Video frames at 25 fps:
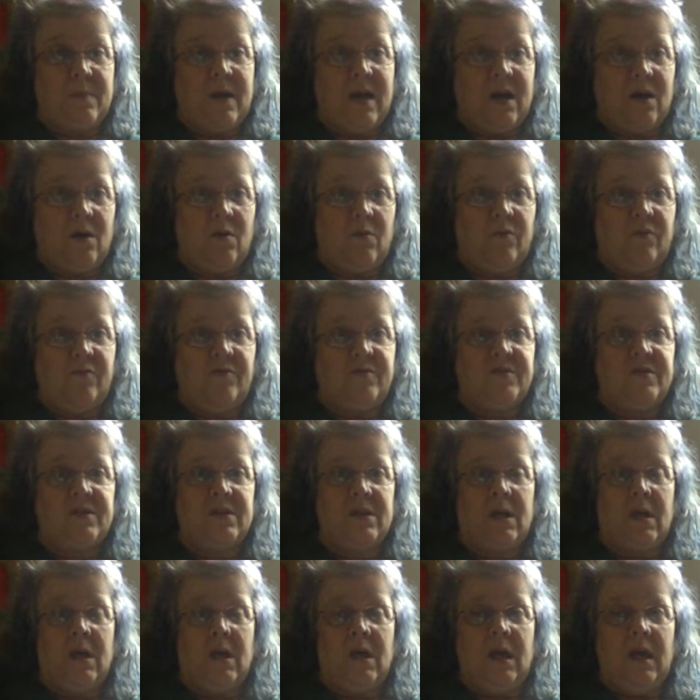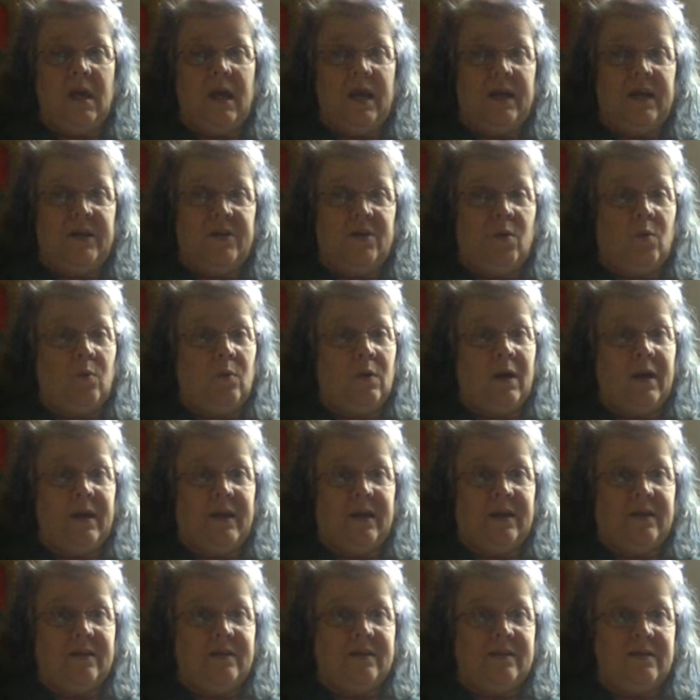mouths and I don't
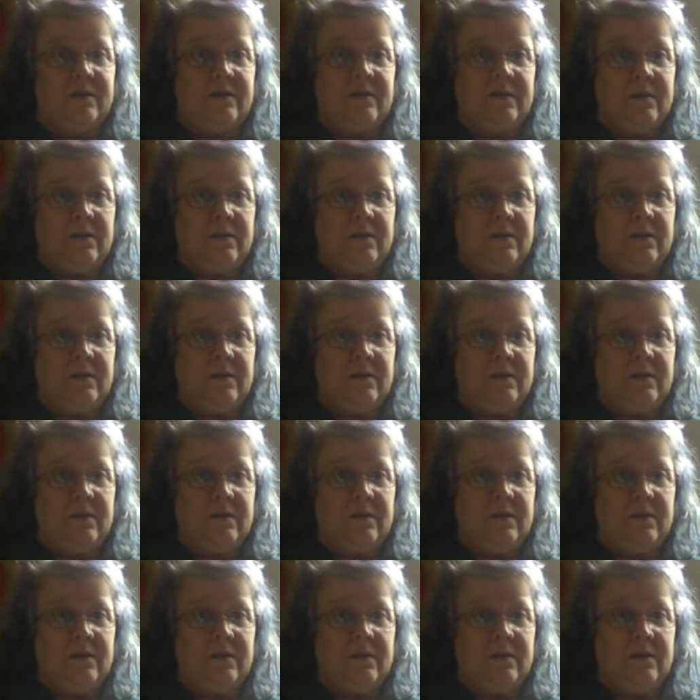like it.